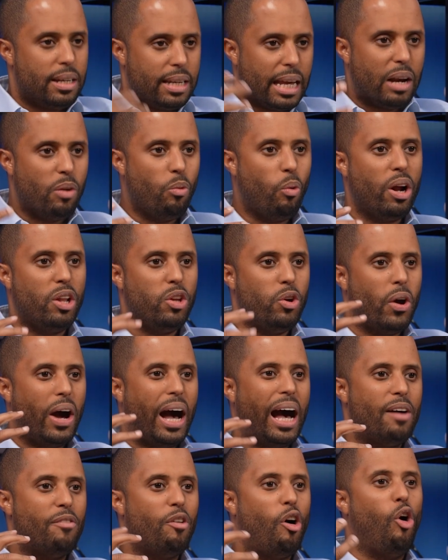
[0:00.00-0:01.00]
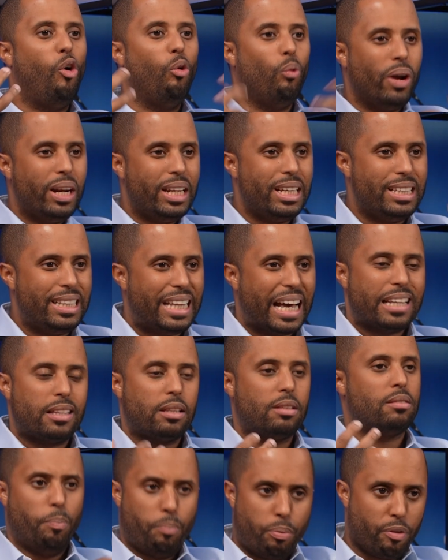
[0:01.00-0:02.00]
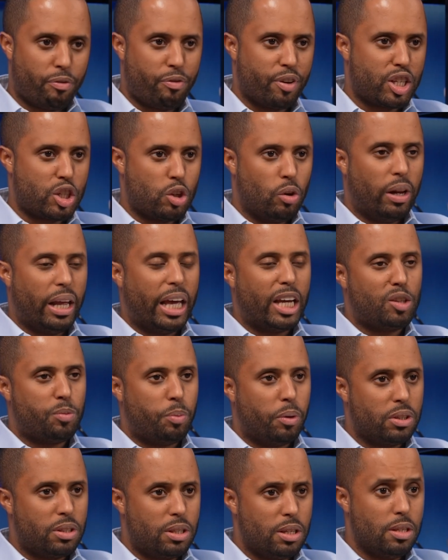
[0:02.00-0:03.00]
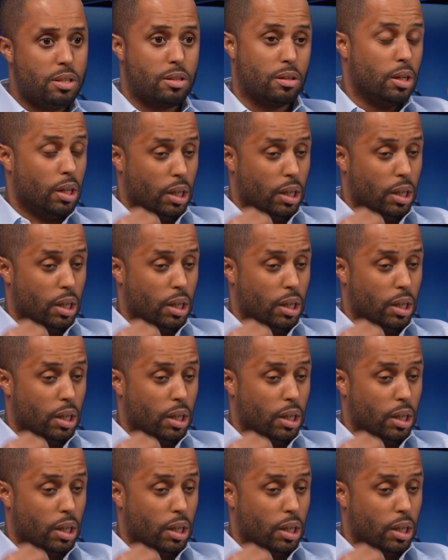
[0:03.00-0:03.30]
then when you have already that professional expertise